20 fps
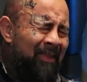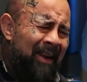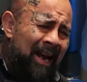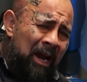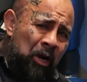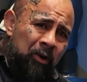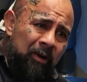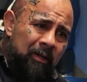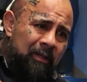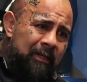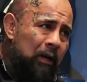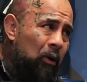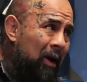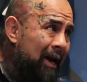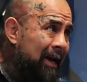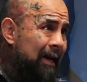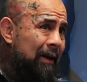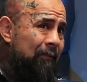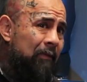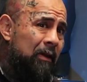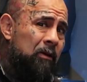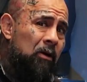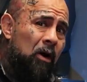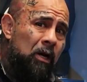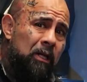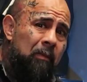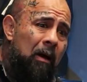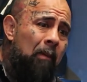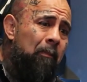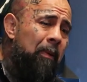That I couldn't tell. I didn't even
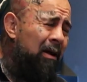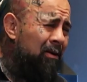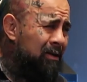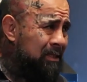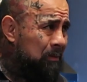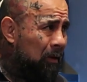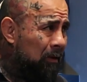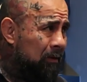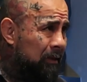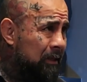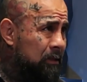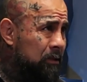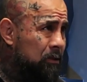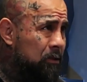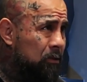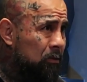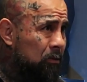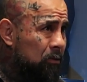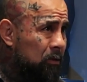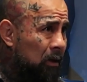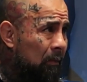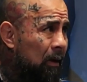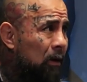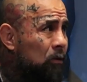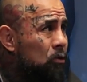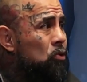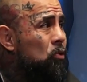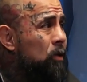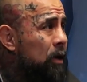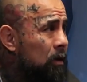talk to my parents about this till
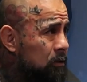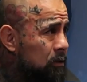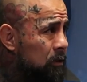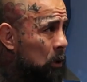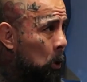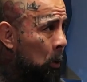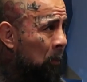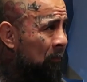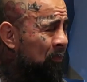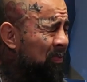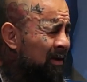about 2 years ago.